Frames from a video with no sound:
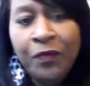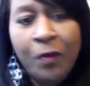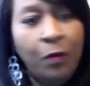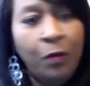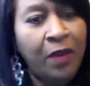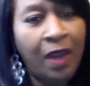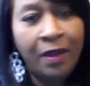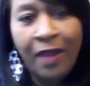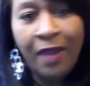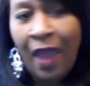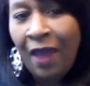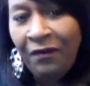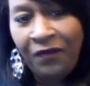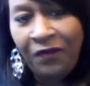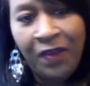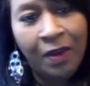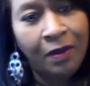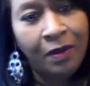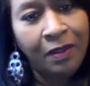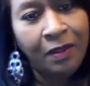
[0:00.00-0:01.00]
We are
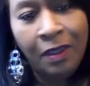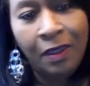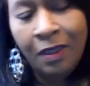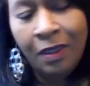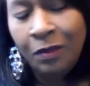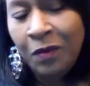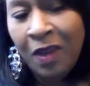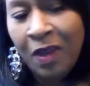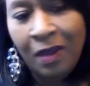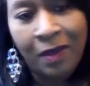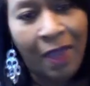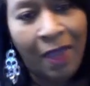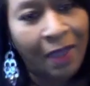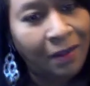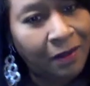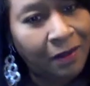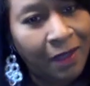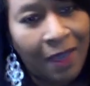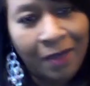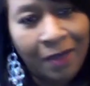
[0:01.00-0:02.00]
not Pharisees. We are
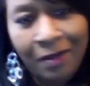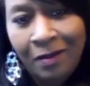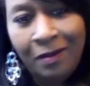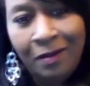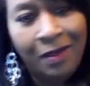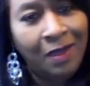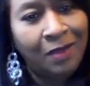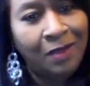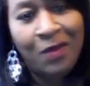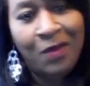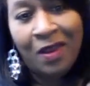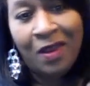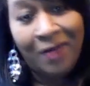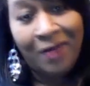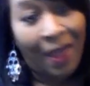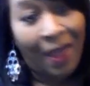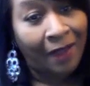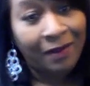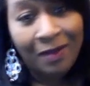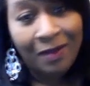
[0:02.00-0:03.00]
not Sadducees. We are
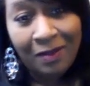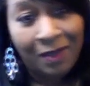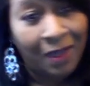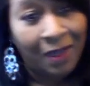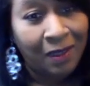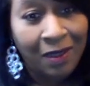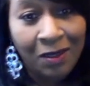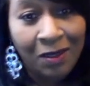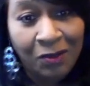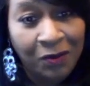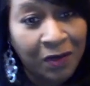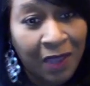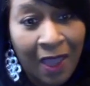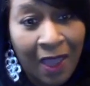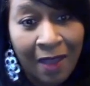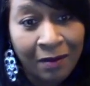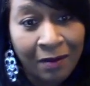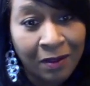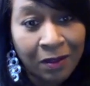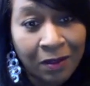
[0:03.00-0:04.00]
not the Sanhedrin
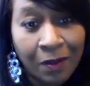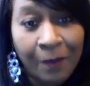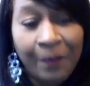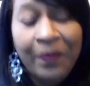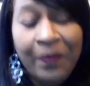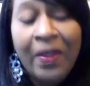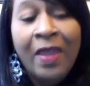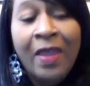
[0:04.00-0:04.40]
Council.